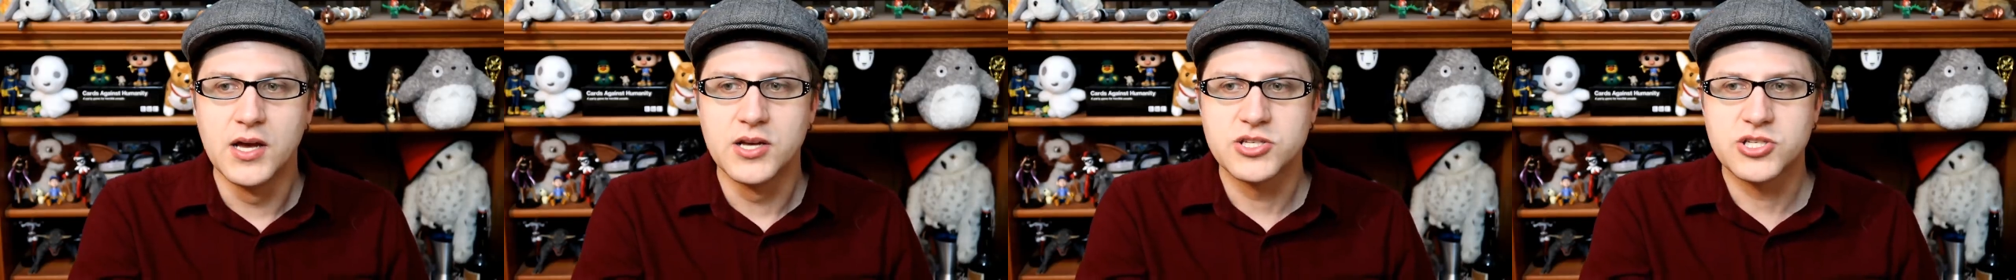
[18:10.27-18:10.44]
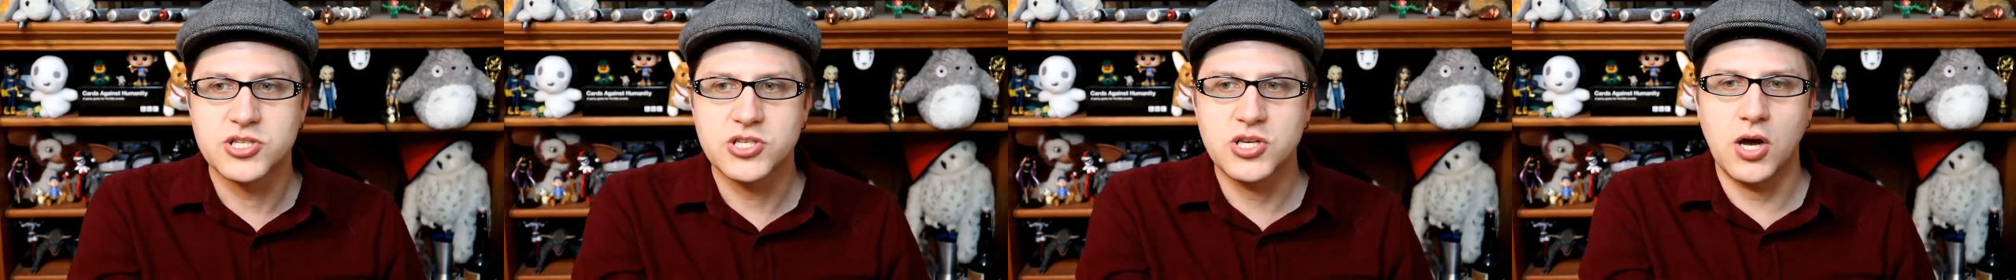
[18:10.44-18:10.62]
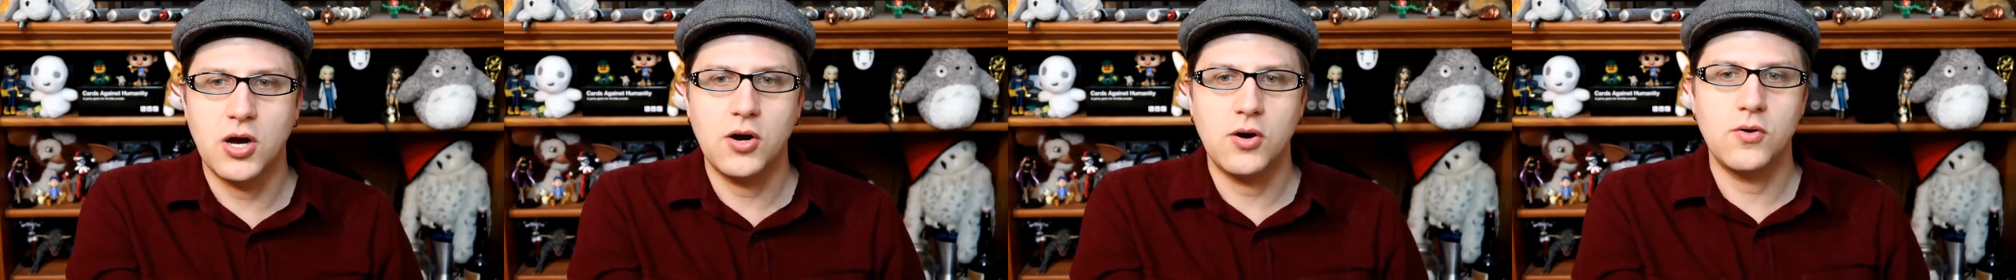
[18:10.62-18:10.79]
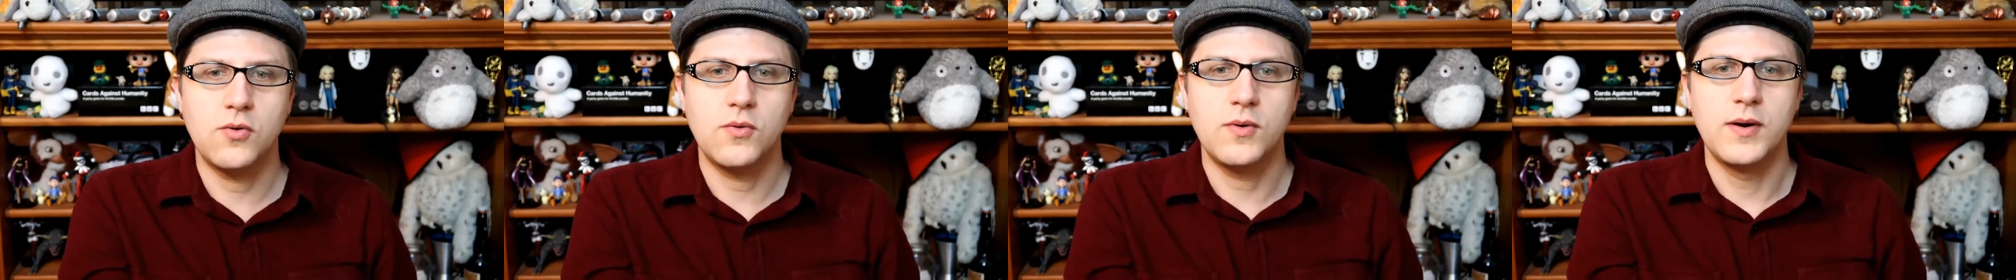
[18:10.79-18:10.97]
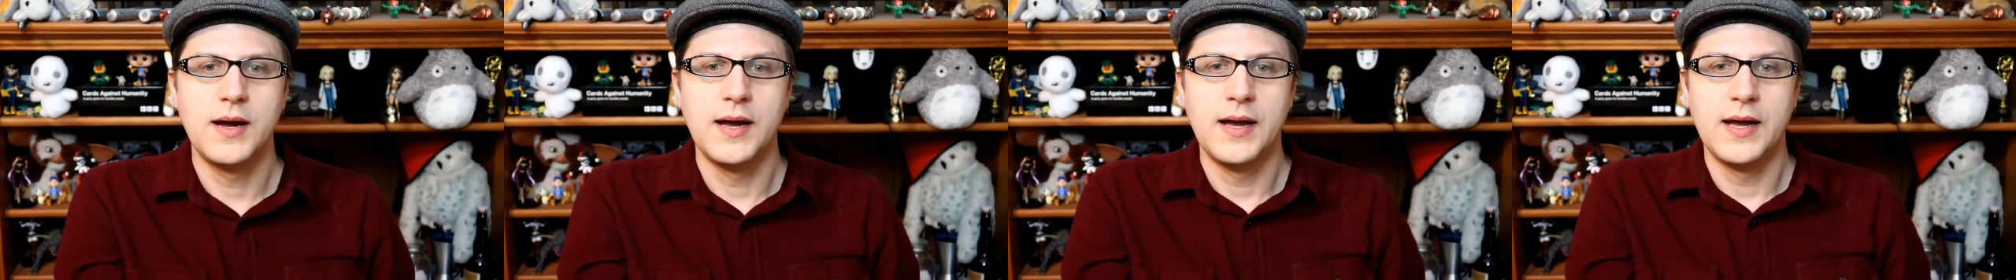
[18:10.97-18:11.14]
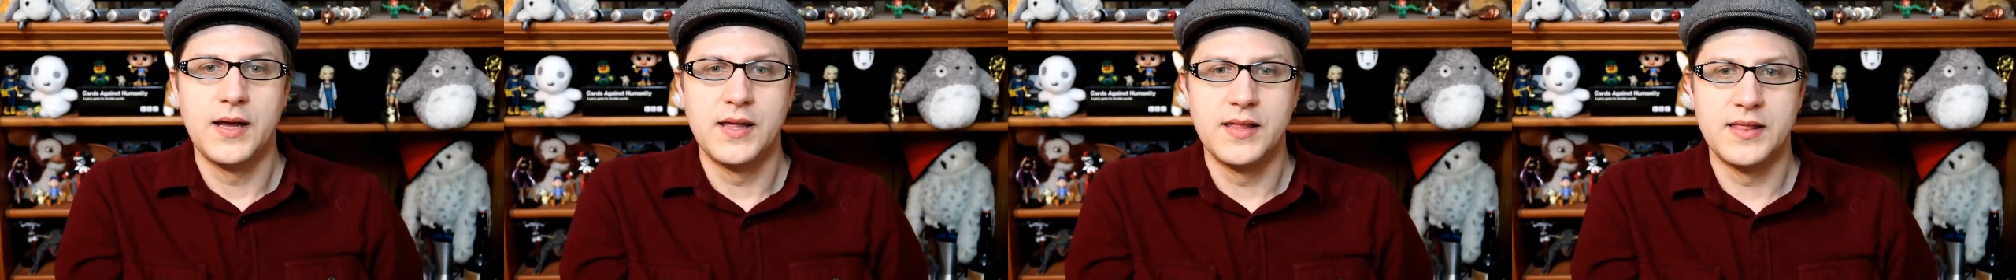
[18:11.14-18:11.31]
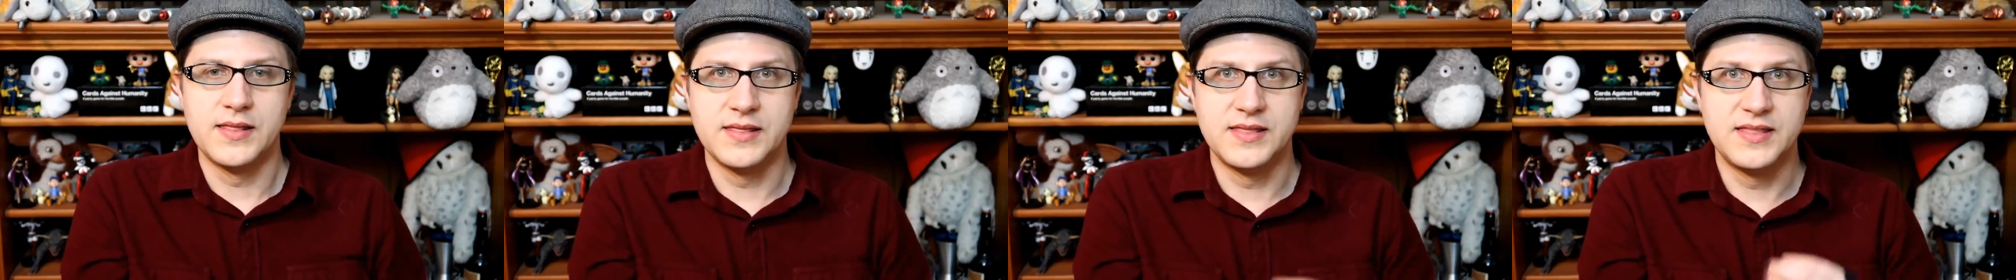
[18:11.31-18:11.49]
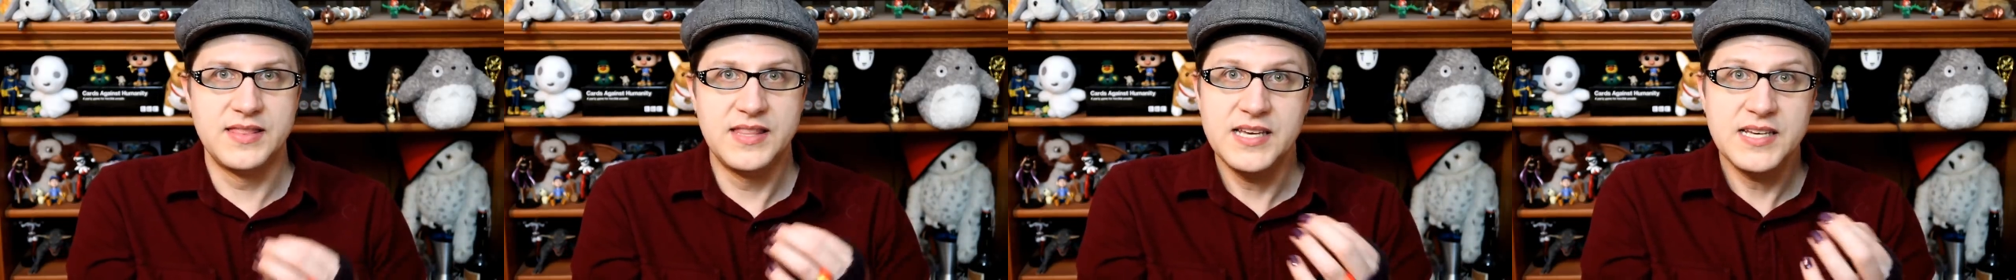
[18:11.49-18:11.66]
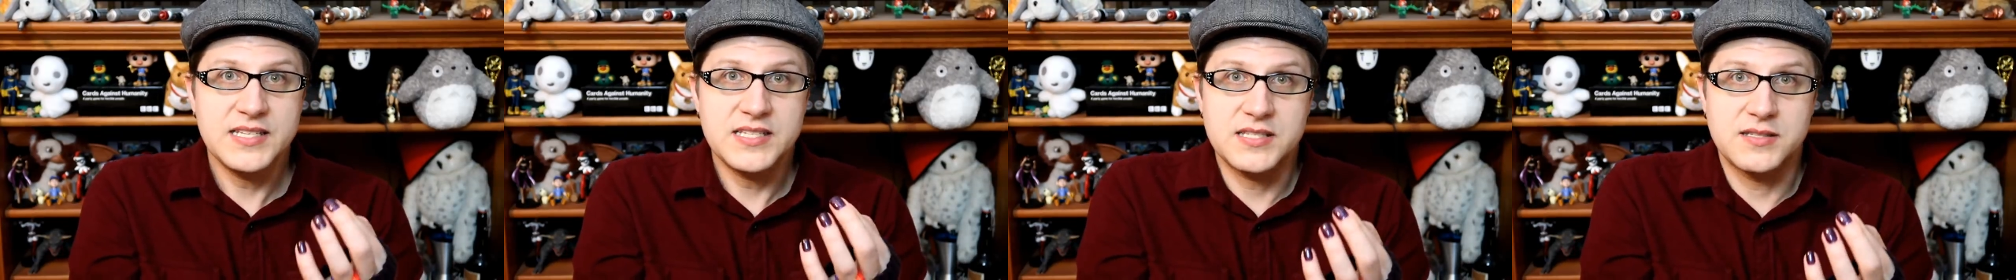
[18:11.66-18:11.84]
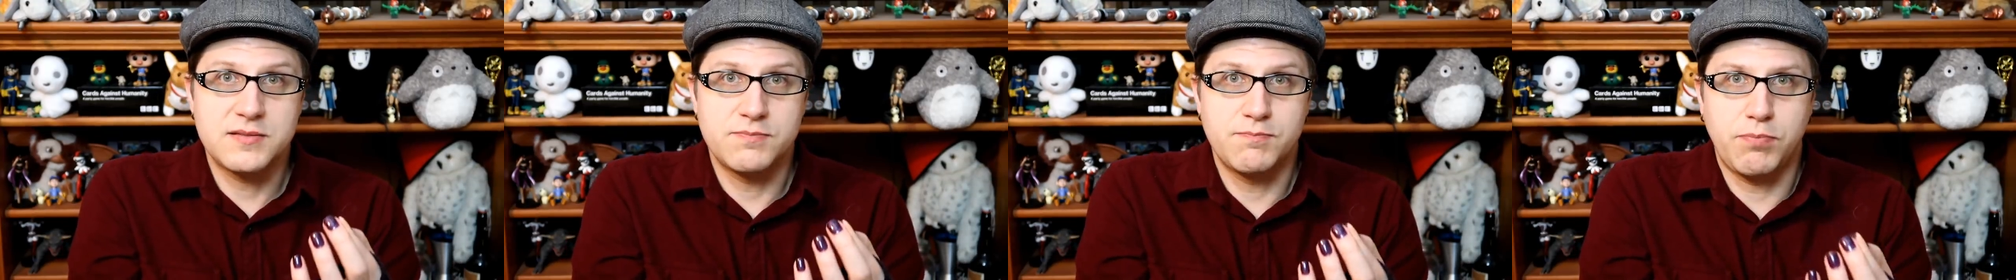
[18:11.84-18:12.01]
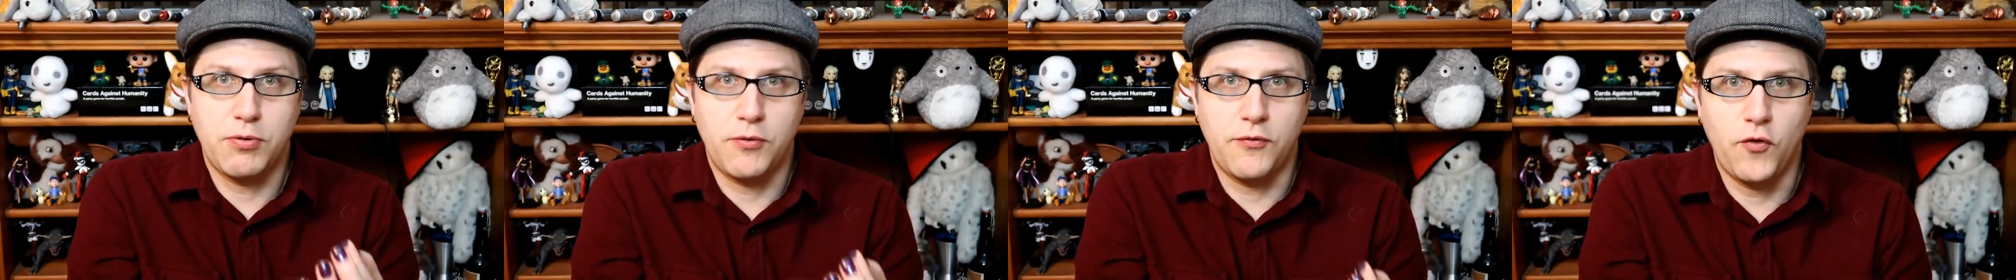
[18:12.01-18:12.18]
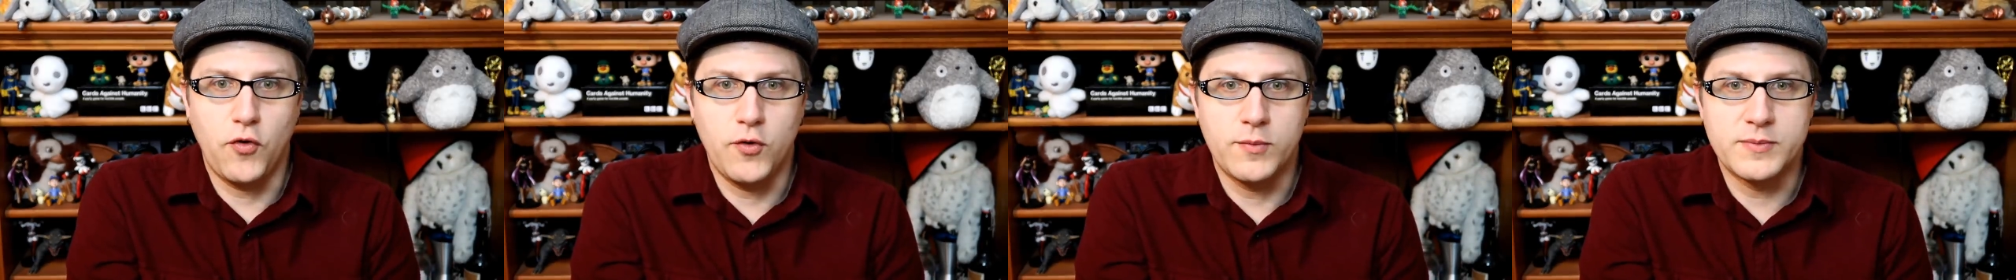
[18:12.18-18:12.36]
So this
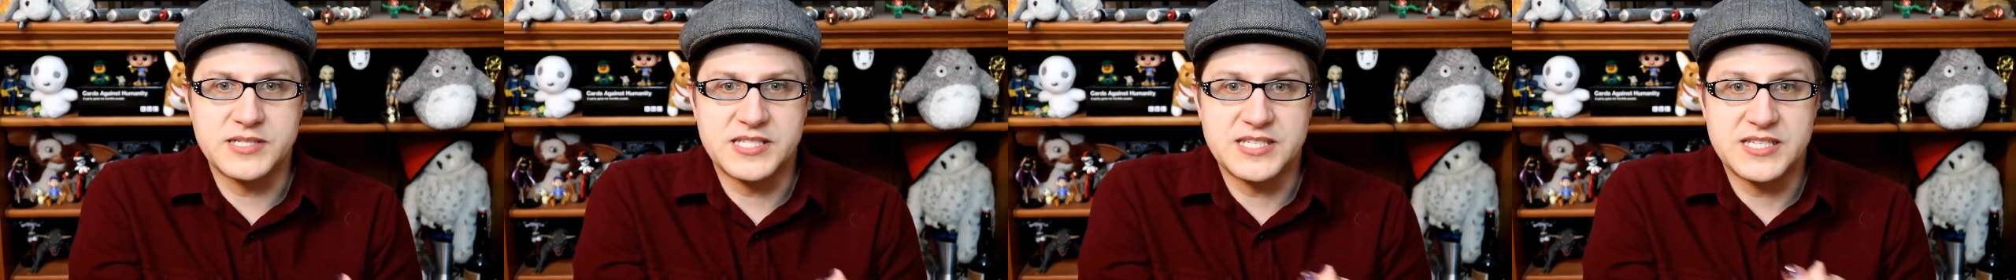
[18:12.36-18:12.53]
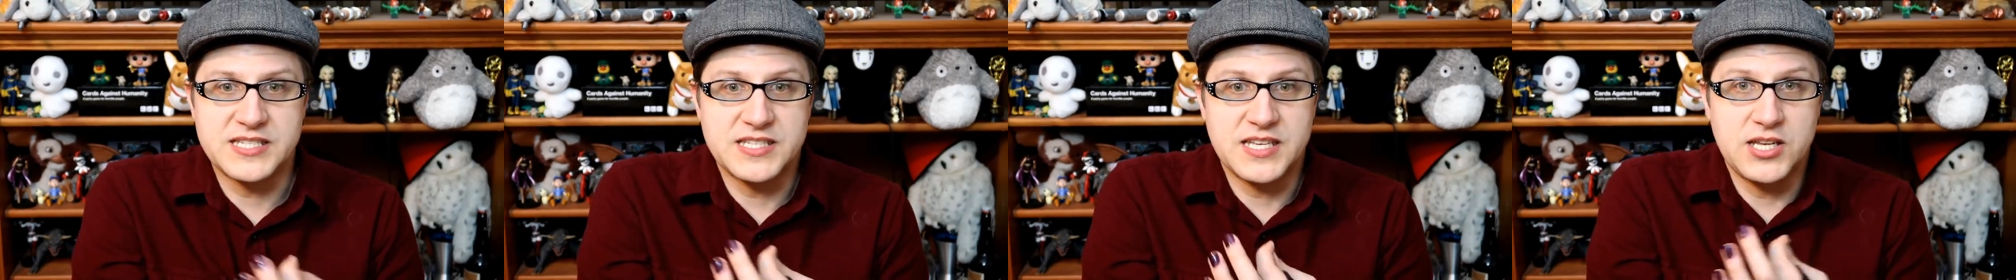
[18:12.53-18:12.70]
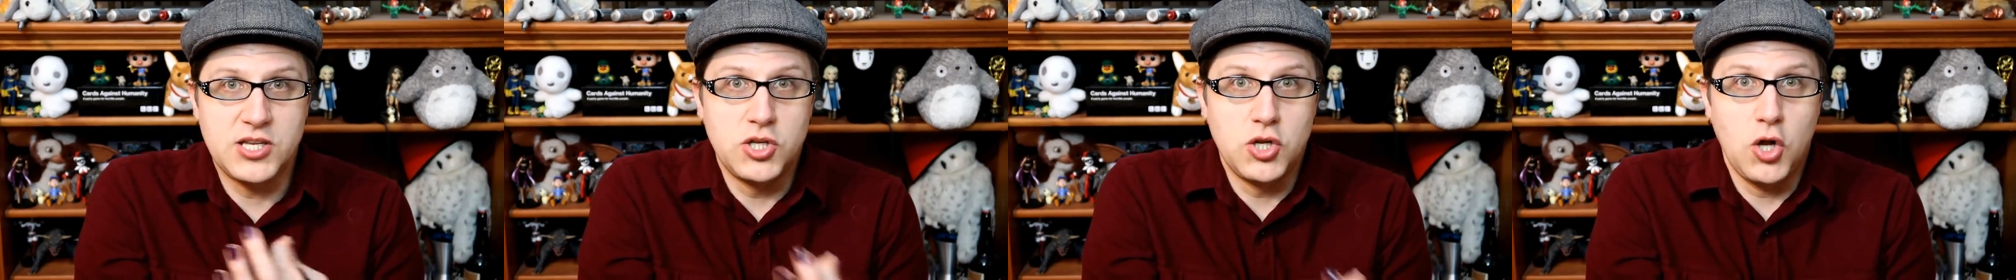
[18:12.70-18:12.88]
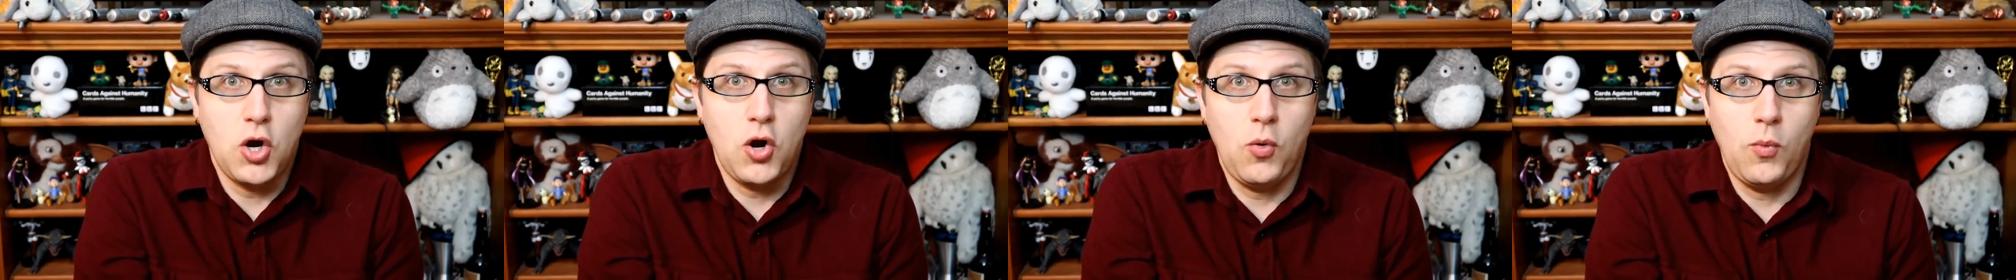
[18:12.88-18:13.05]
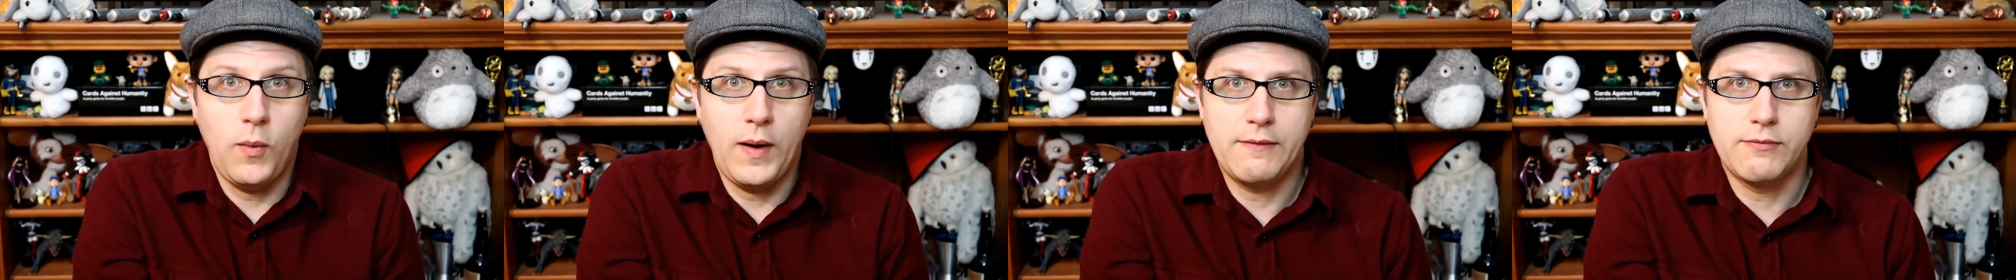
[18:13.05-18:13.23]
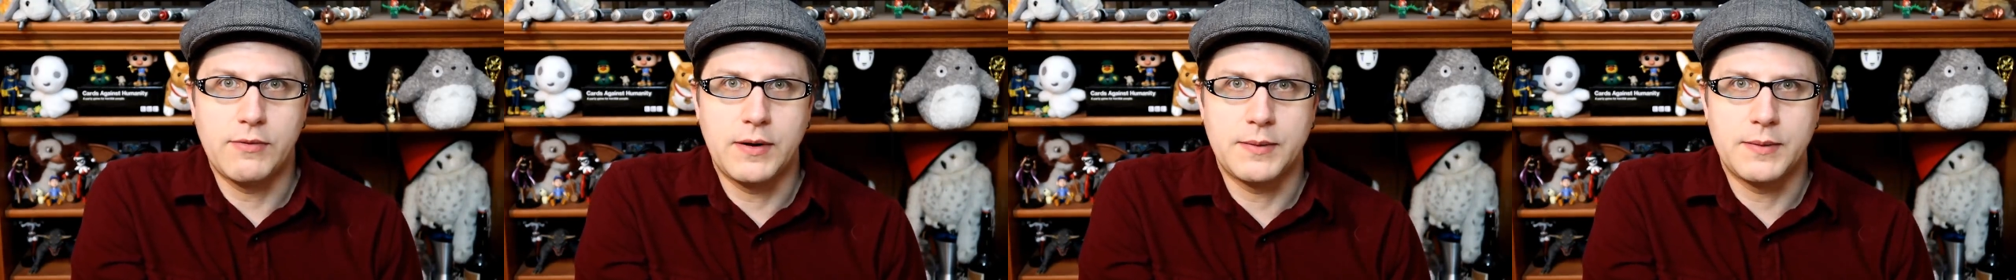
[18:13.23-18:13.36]
performance is in no way